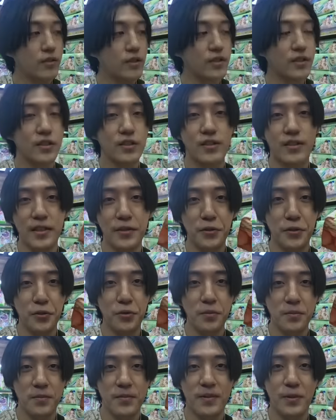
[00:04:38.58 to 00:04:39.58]
Oh, this is
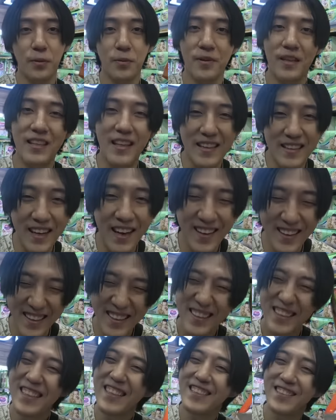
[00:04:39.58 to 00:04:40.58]
tissue. So
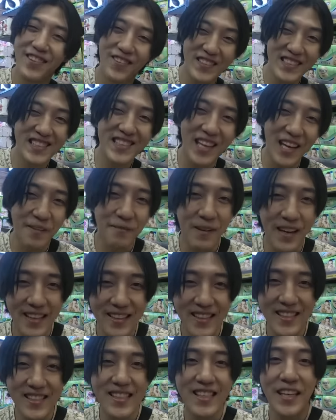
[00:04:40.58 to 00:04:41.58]
the reason I
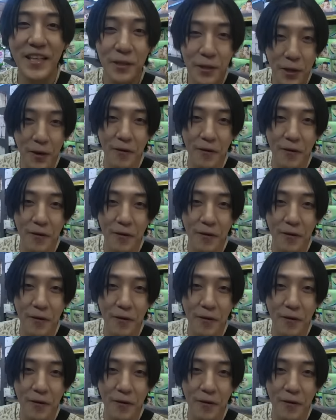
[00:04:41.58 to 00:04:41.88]
buy this in